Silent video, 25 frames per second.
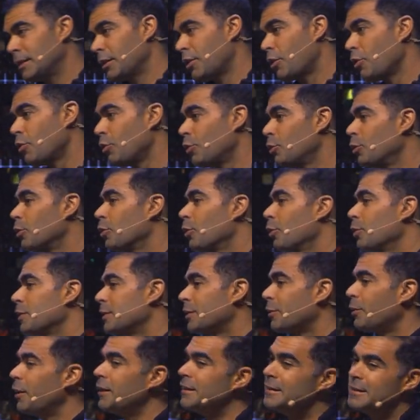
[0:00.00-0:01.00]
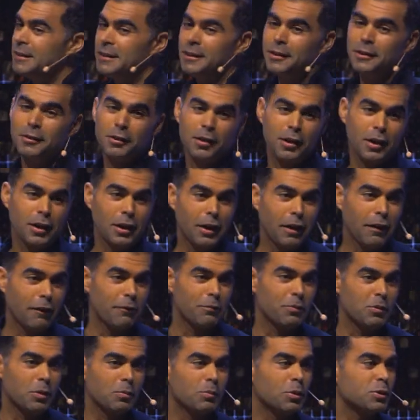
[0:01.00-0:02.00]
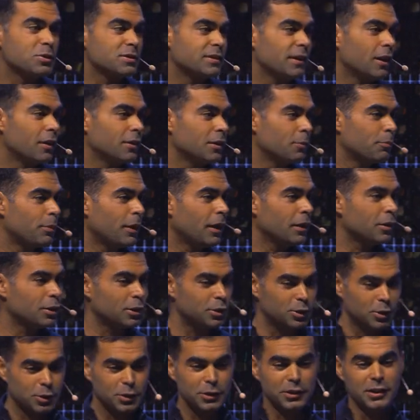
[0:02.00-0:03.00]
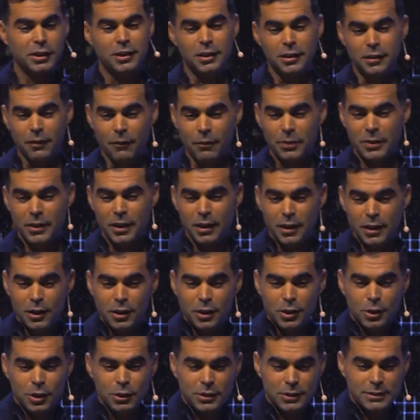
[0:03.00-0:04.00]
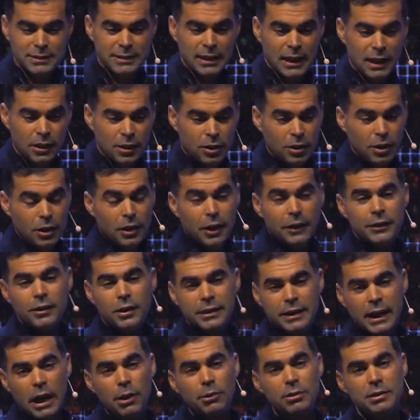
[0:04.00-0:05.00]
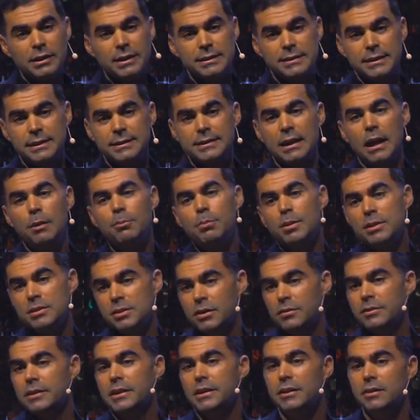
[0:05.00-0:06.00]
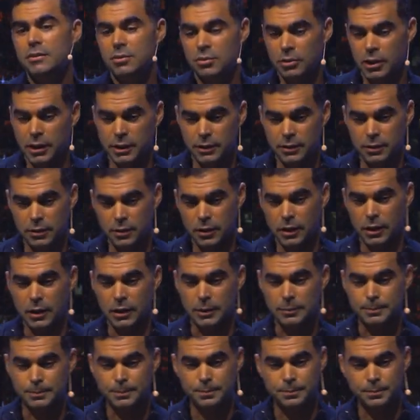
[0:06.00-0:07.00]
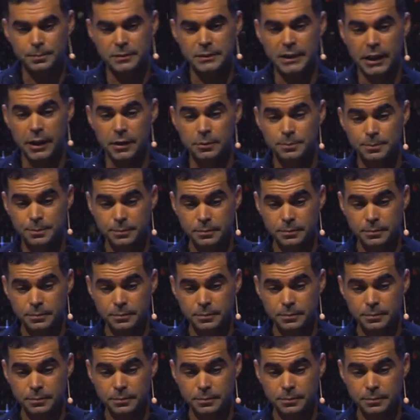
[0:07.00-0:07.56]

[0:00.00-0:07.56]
who was crazy um, the most there, the buyer or the or the seller. And there are countless examples of these right um, there.